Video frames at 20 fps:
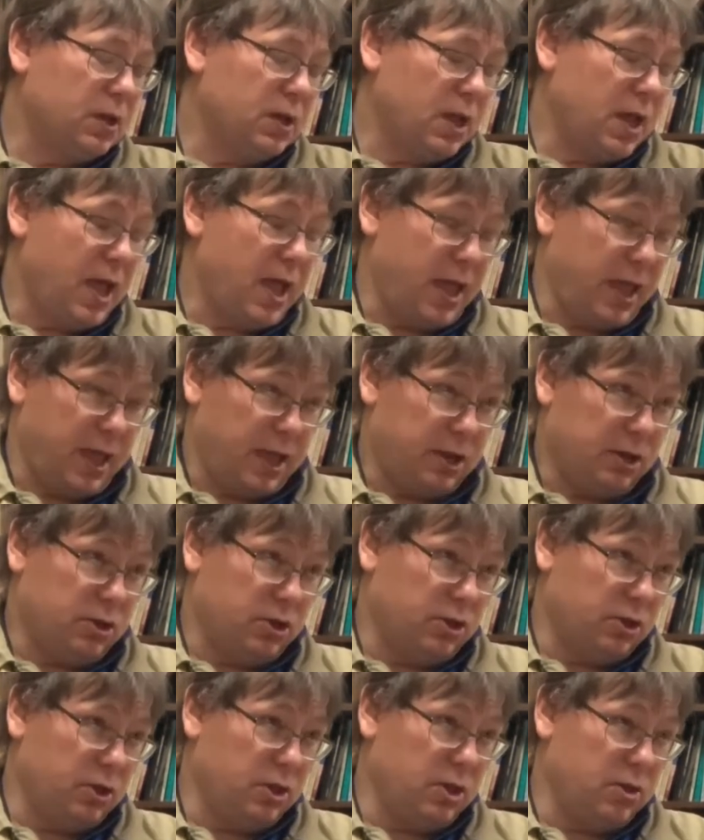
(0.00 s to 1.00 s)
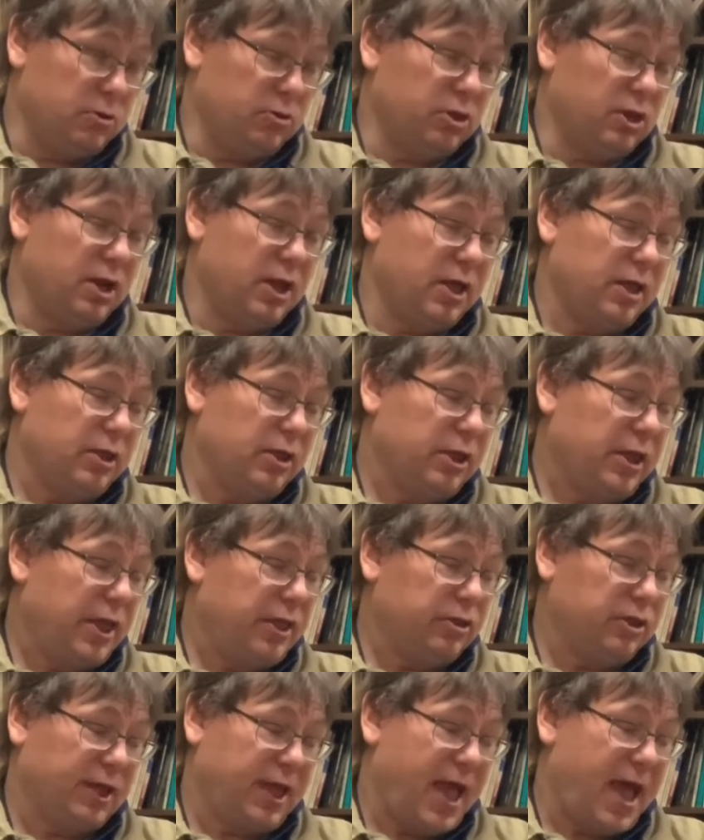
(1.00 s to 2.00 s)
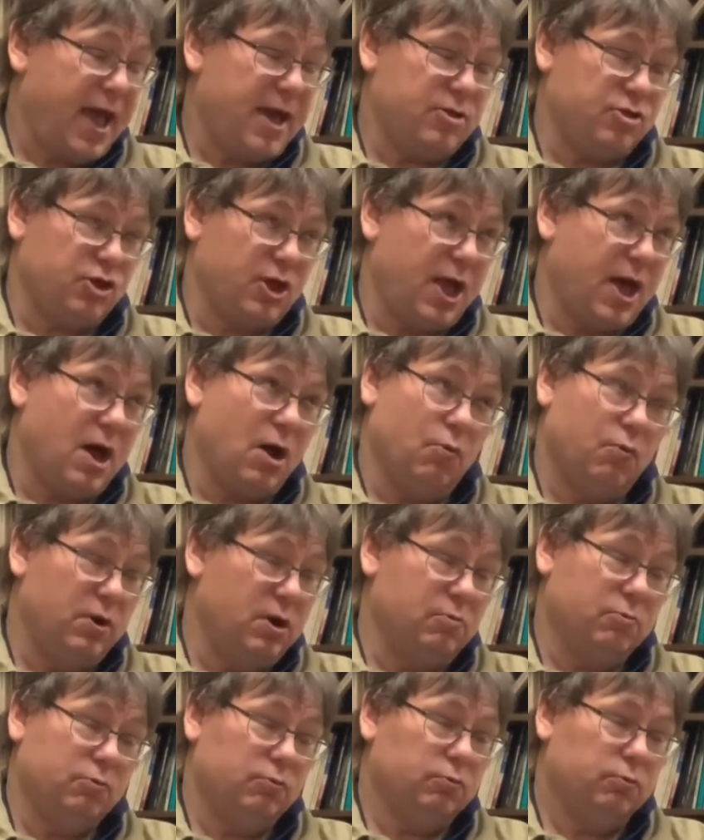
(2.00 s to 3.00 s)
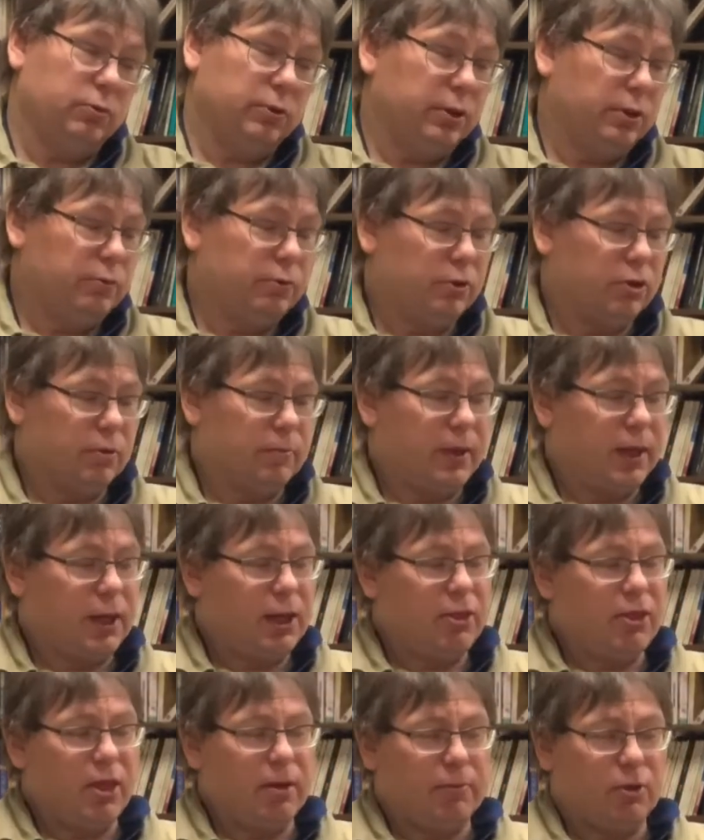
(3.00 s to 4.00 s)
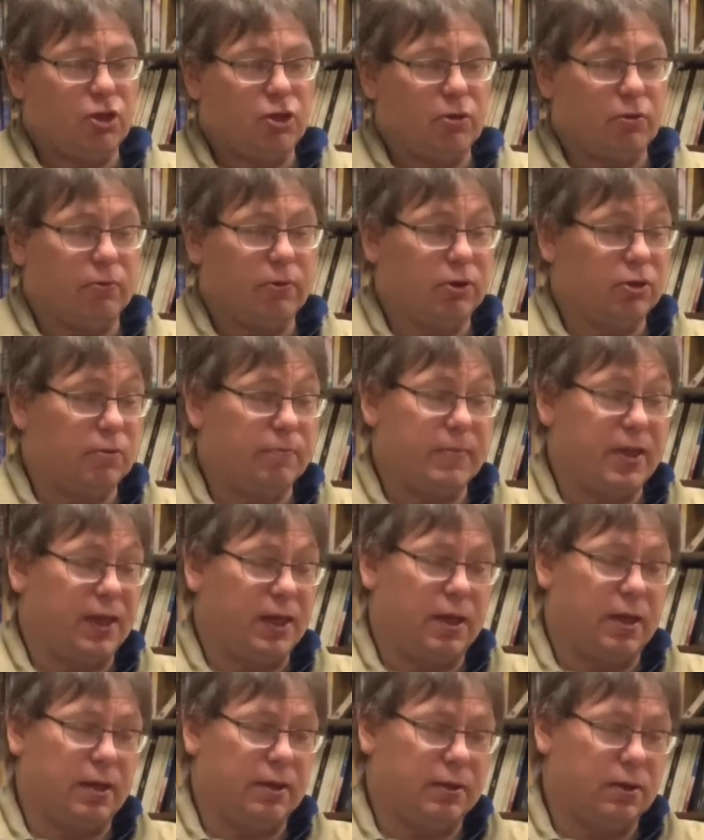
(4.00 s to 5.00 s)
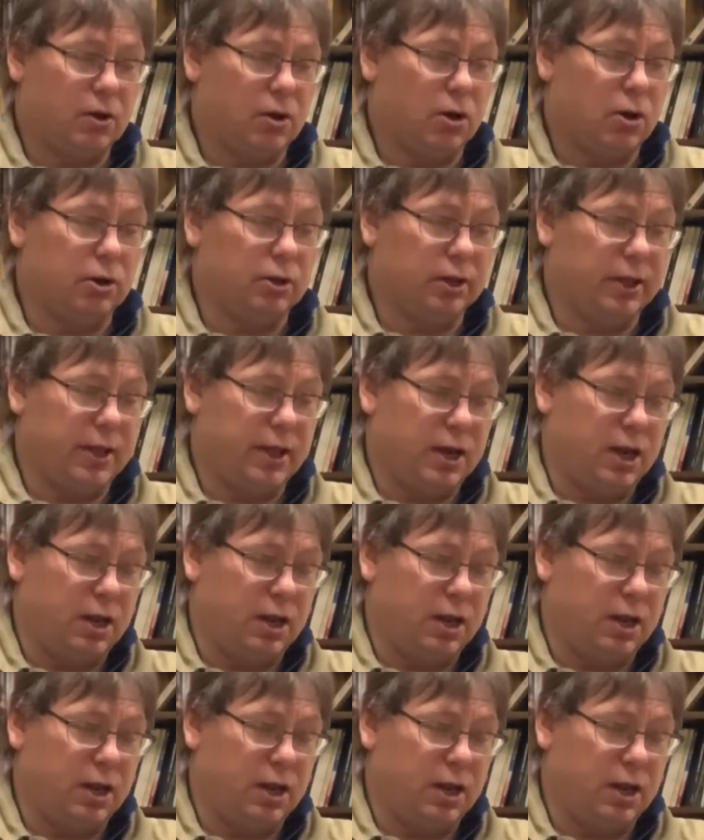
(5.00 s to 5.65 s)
and to use it as a cash cow when it really wasn't making that much. It wasn't making hardly any